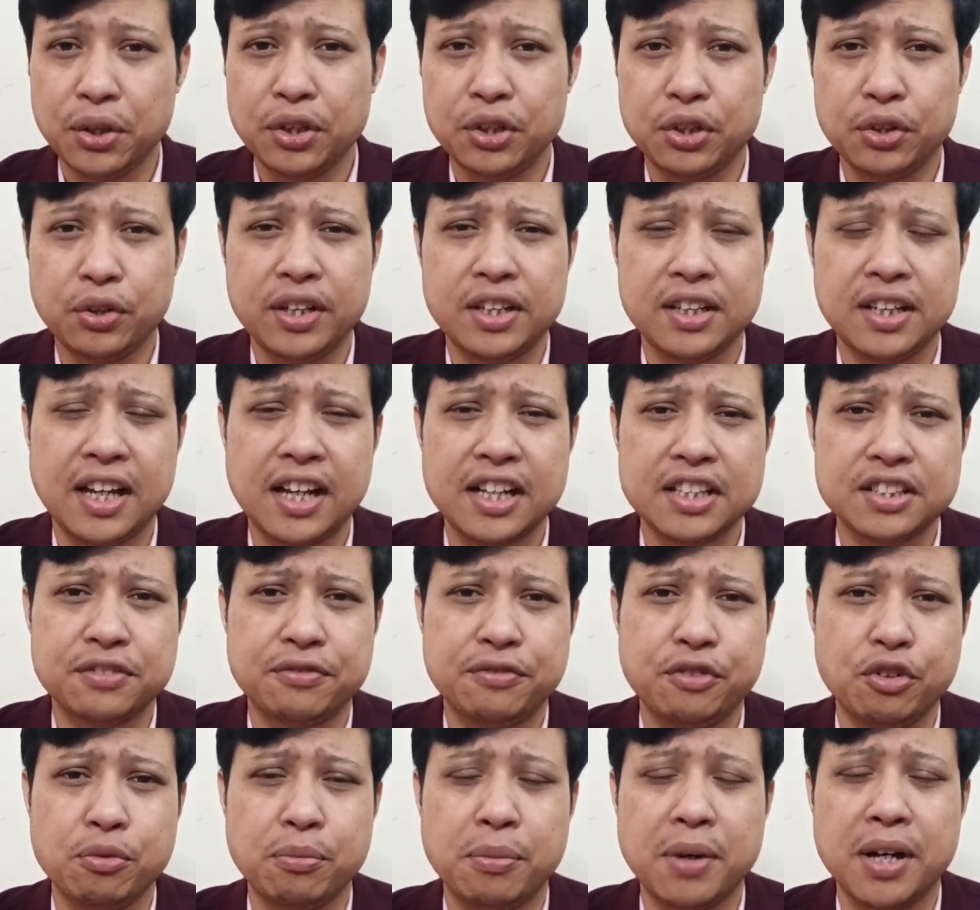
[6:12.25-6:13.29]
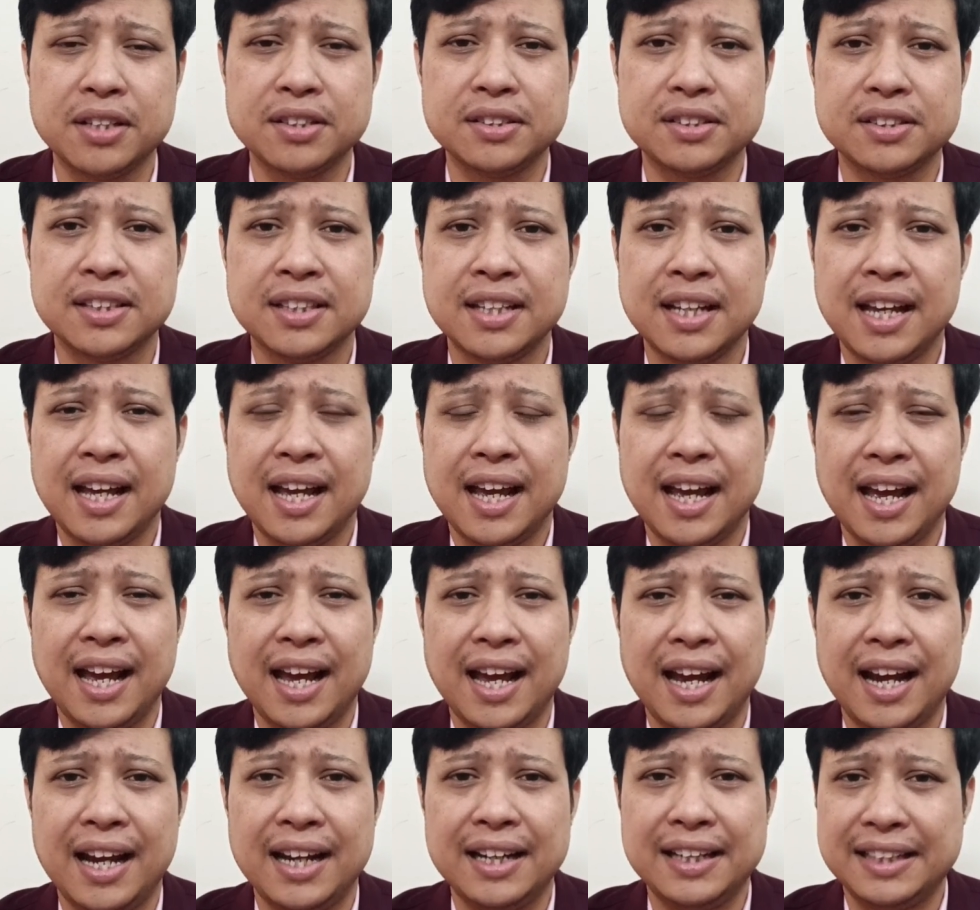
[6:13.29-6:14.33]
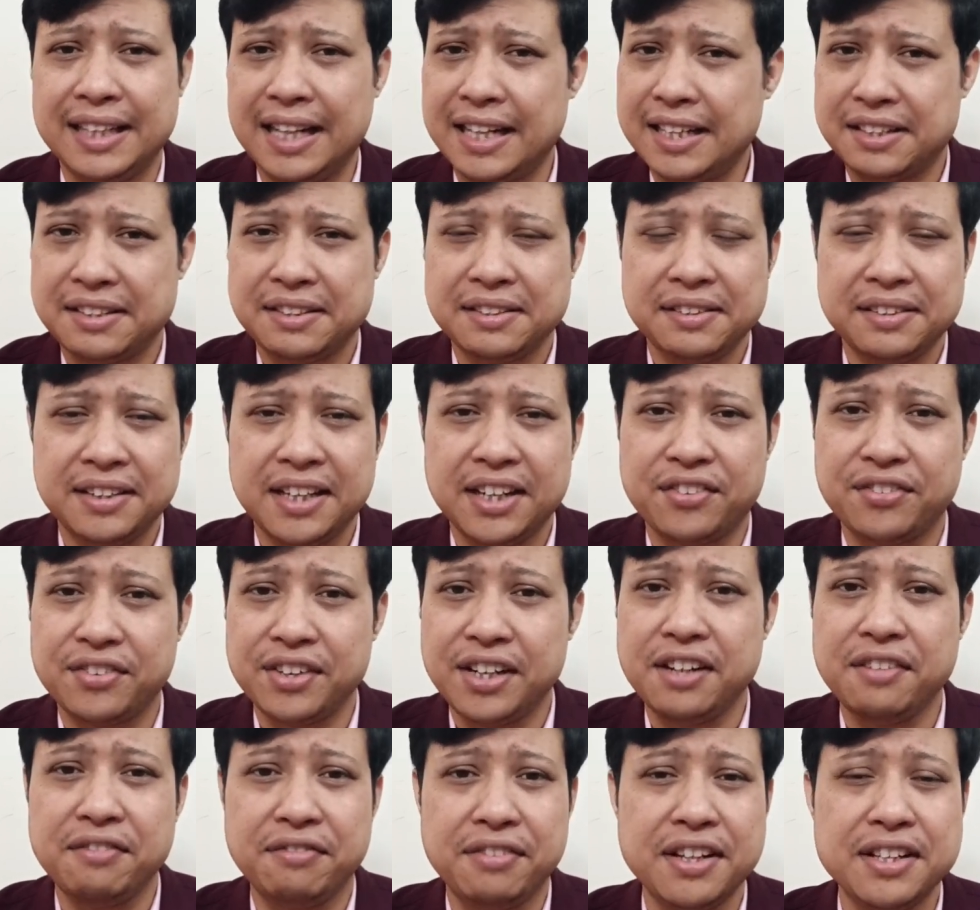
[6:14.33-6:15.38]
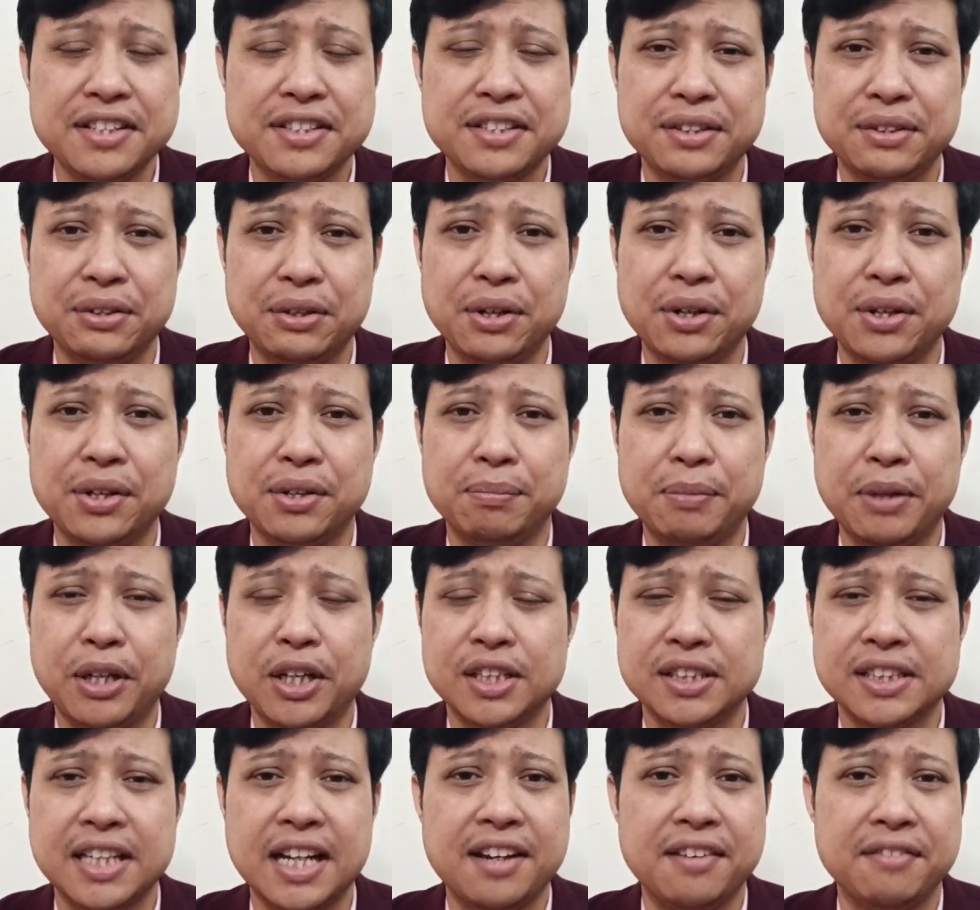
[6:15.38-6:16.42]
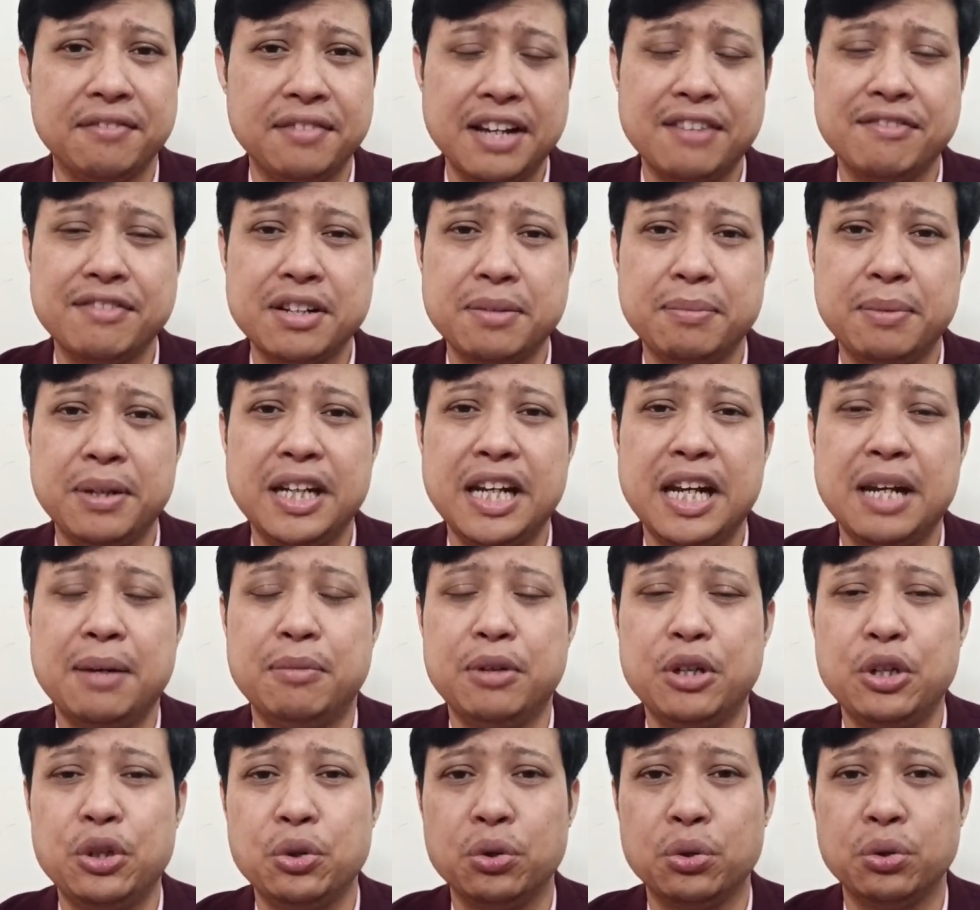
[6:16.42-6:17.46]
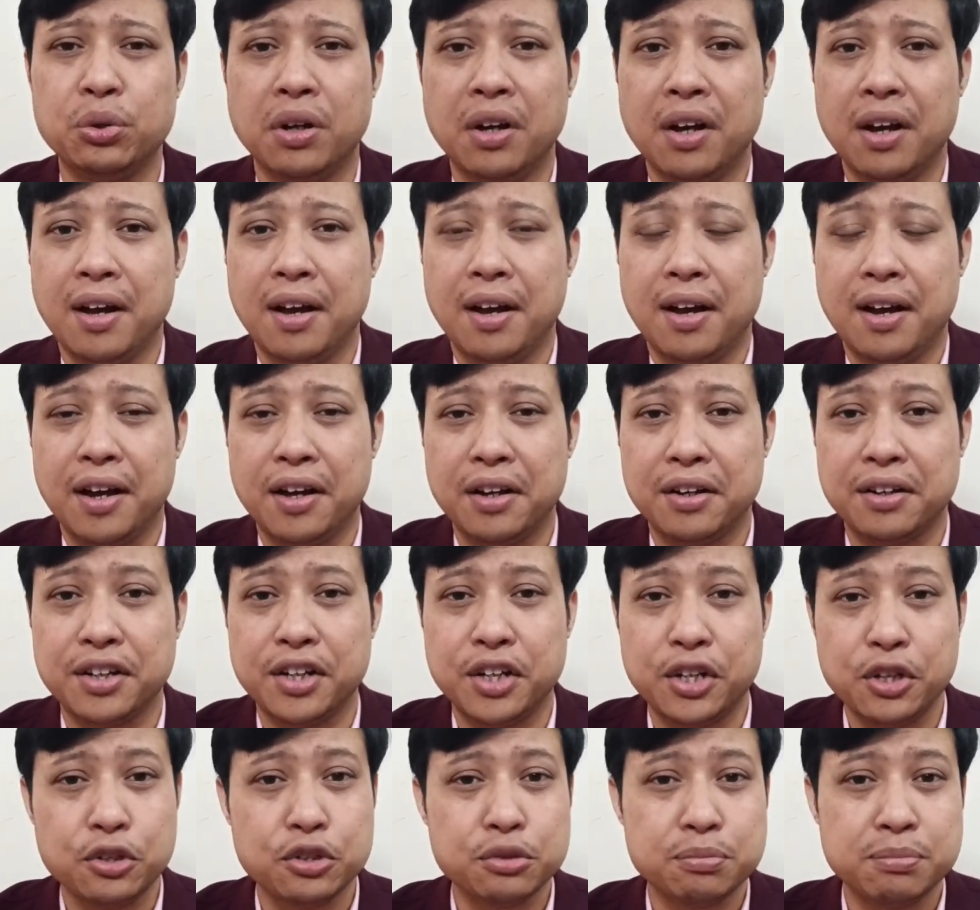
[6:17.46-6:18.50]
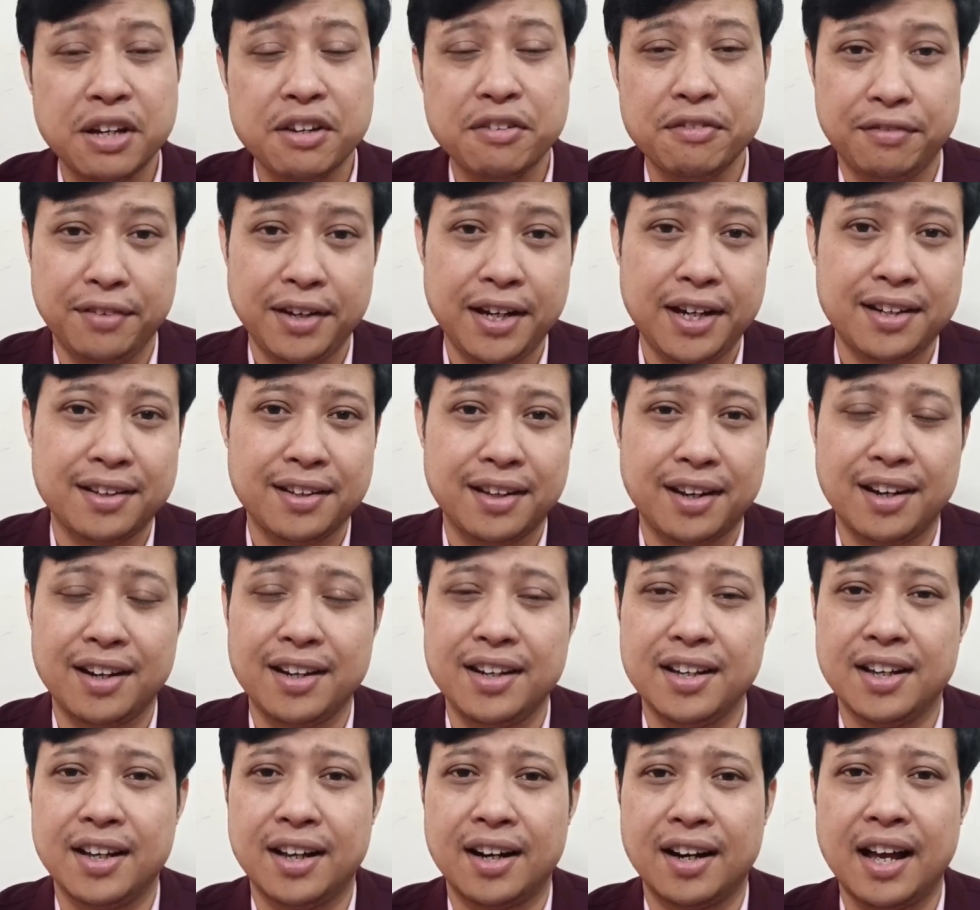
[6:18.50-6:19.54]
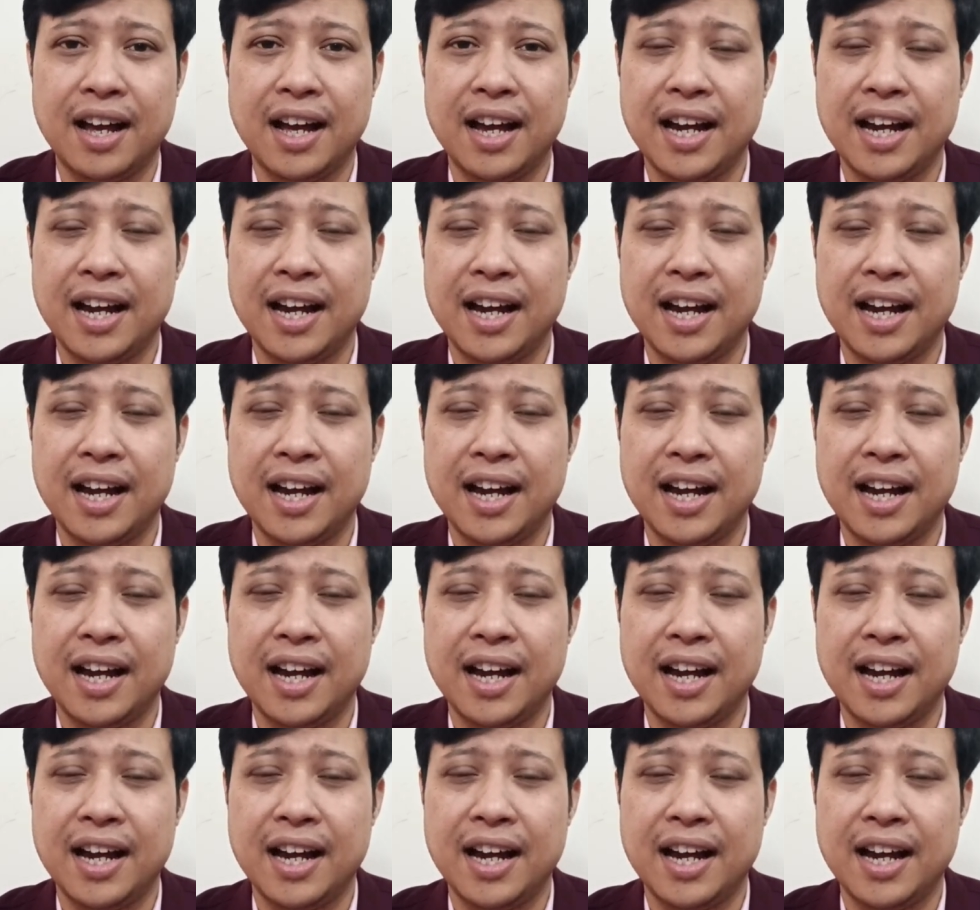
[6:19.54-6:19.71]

during last few months, and that really feels good because I have never been able to reduce my weight earlier.